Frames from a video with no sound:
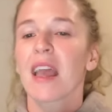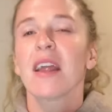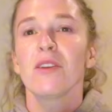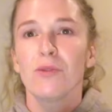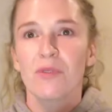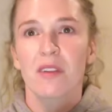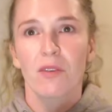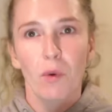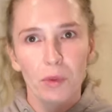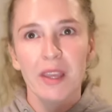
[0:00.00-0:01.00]
and uses
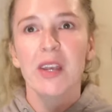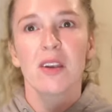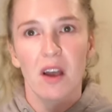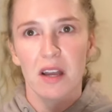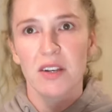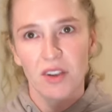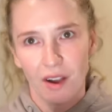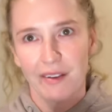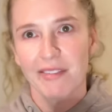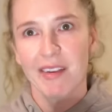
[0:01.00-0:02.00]
only
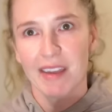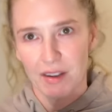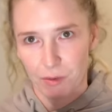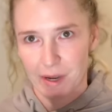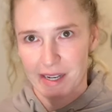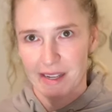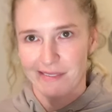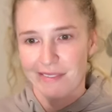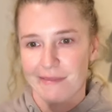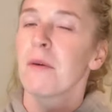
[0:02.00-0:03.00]
non-toxic ingredients.